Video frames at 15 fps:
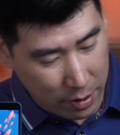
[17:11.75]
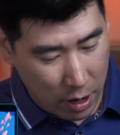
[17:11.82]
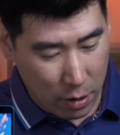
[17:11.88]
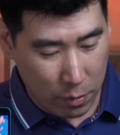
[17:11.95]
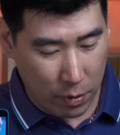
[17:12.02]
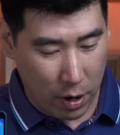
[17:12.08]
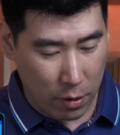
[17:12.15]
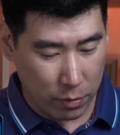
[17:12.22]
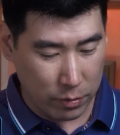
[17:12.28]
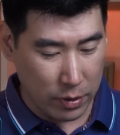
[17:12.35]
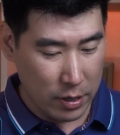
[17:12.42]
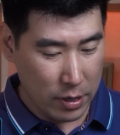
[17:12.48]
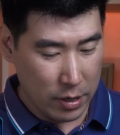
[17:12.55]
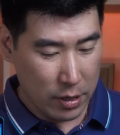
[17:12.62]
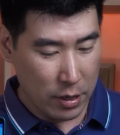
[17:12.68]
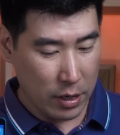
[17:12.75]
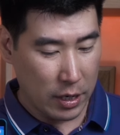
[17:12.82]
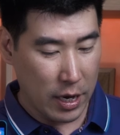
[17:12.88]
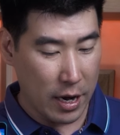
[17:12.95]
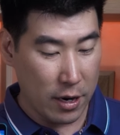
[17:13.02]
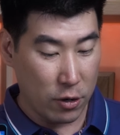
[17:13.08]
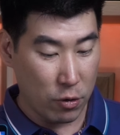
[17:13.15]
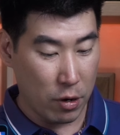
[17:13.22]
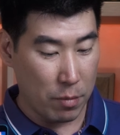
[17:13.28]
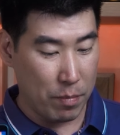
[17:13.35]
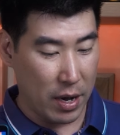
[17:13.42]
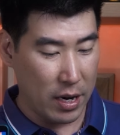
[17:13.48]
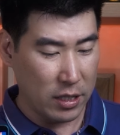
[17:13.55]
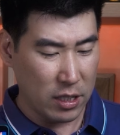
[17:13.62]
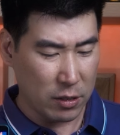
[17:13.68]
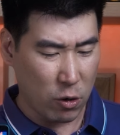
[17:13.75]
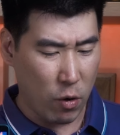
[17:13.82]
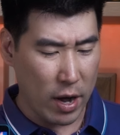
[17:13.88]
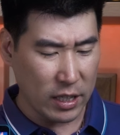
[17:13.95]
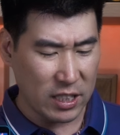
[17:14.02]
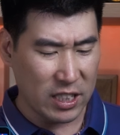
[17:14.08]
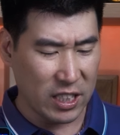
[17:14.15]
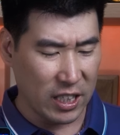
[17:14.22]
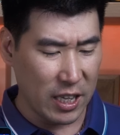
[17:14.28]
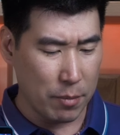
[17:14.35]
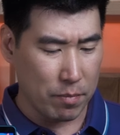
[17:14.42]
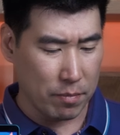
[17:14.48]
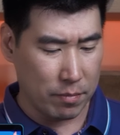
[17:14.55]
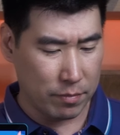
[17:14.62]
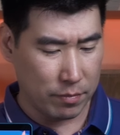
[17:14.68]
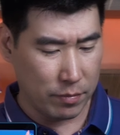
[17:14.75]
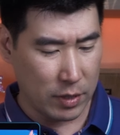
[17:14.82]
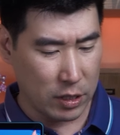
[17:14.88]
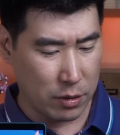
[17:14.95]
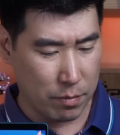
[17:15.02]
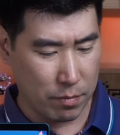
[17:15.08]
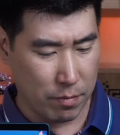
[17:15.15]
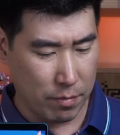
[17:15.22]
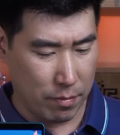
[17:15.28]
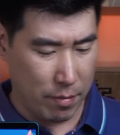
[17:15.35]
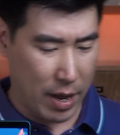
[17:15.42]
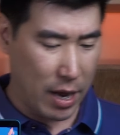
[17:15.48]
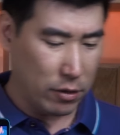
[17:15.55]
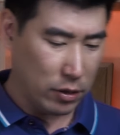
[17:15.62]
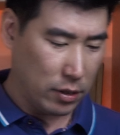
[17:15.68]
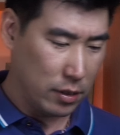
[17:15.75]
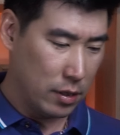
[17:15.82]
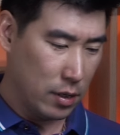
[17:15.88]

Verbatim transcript: I'll get into it, but it's a quite slim, this mouse.